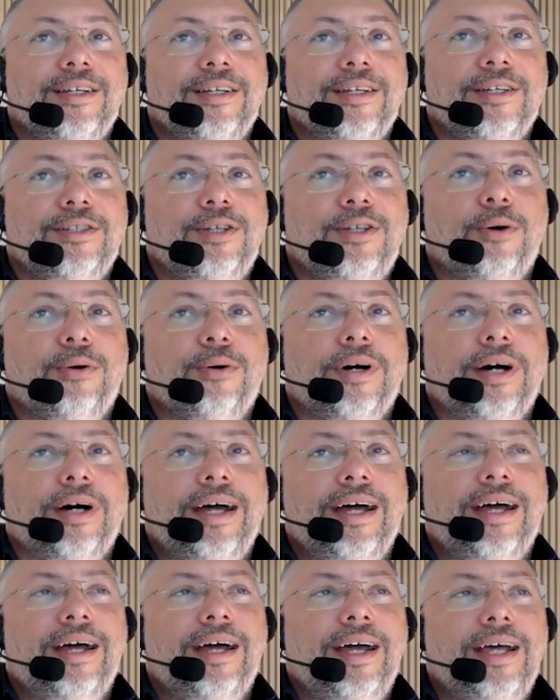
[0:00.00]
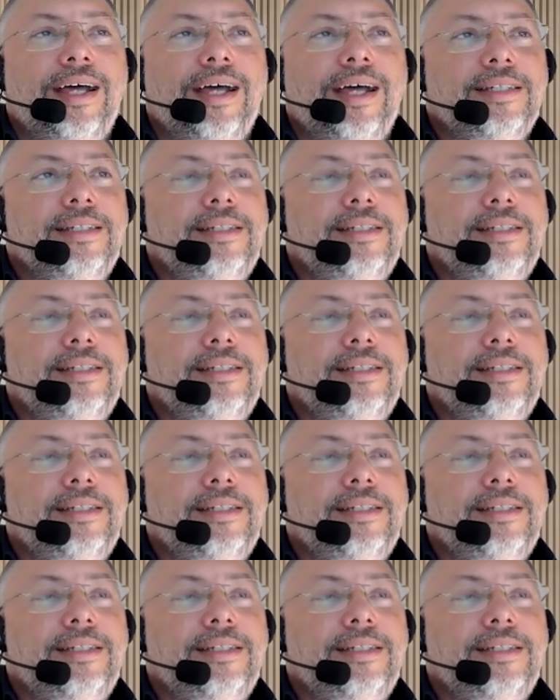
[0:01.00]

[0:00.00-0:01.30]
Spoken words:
So as I